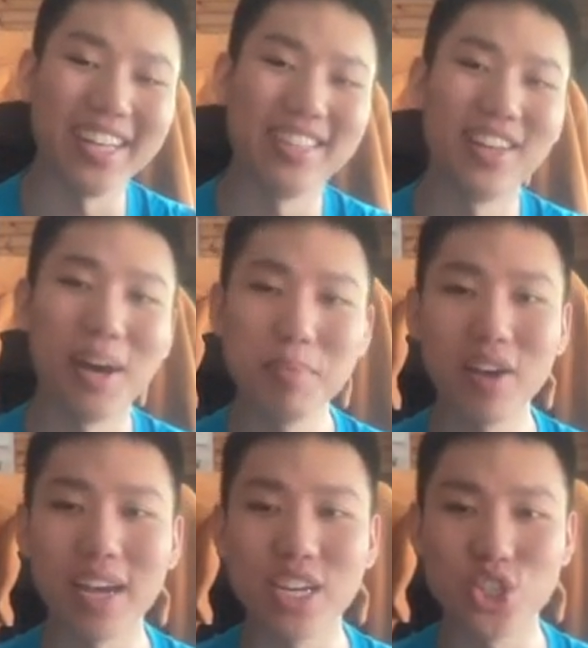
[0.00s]
Now, I'm
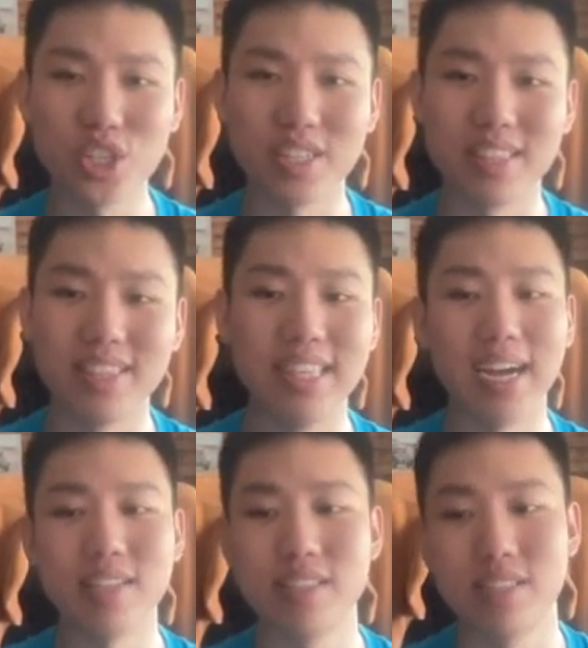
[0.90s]
not actually
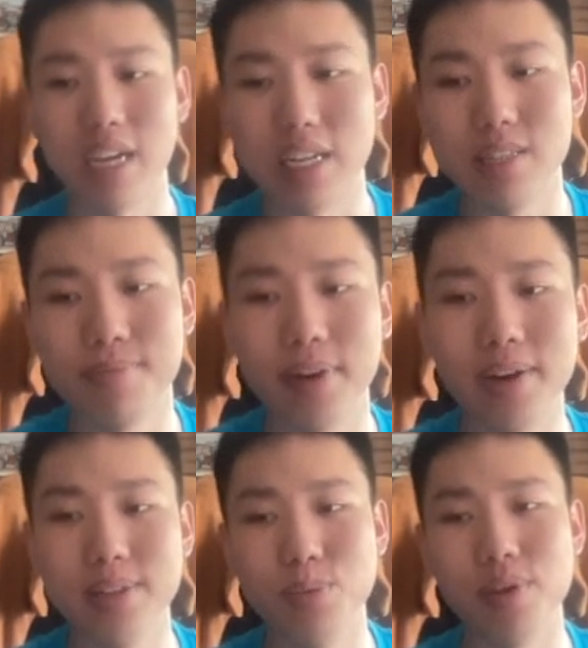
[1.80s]
that
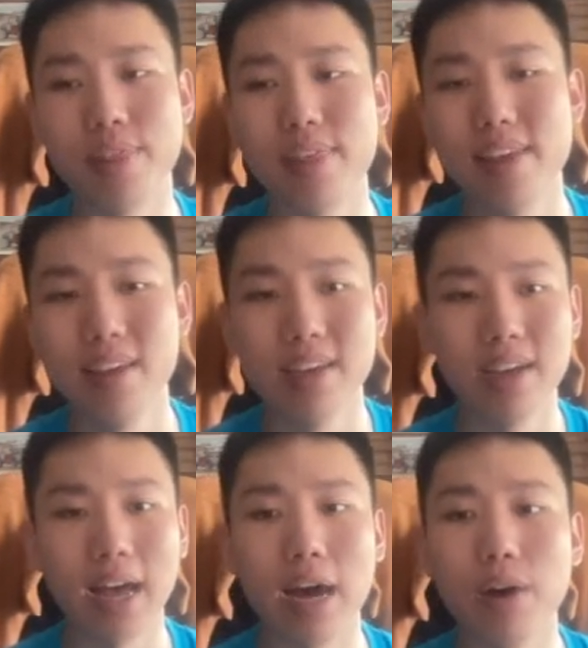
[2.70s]
satisfied with
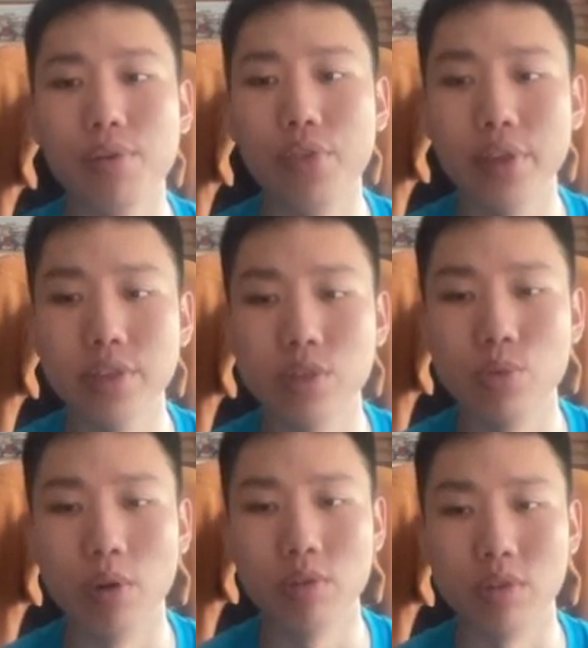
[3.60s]
how this
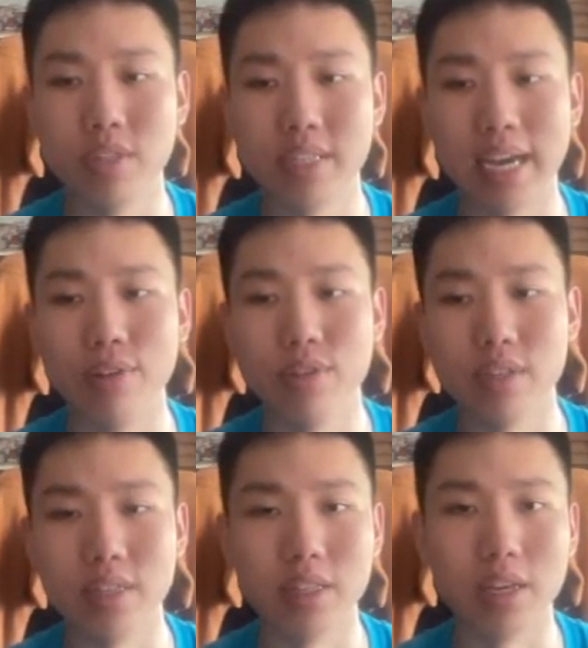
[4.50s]
rotor sounds
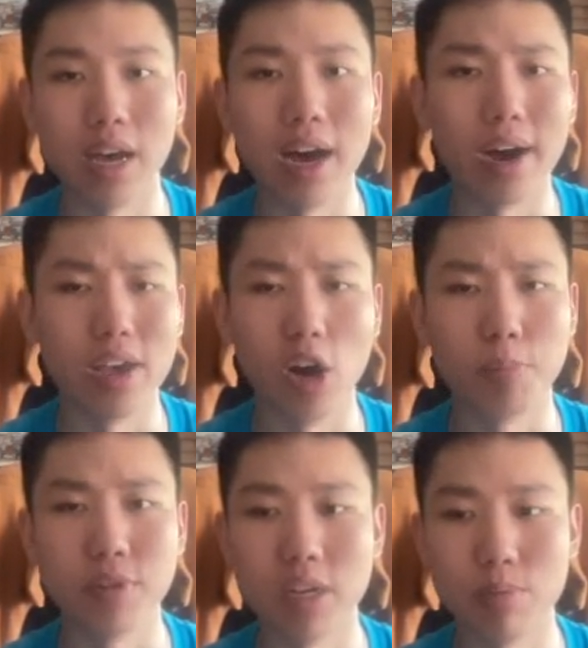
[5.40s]
in the high
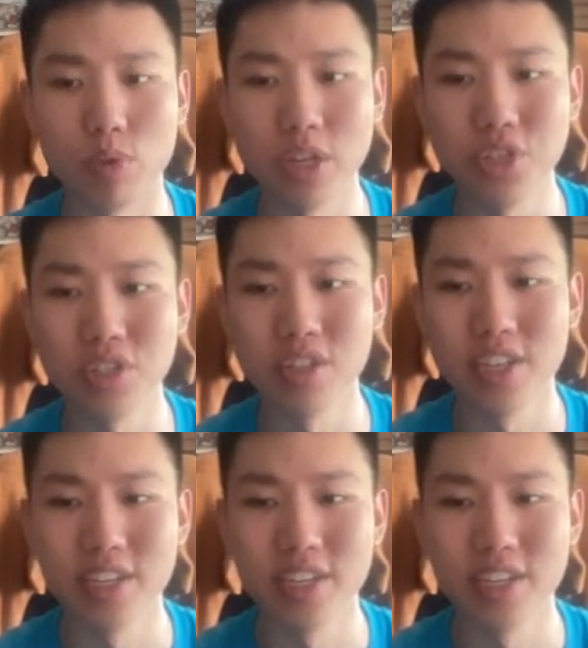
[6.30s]
RPM range.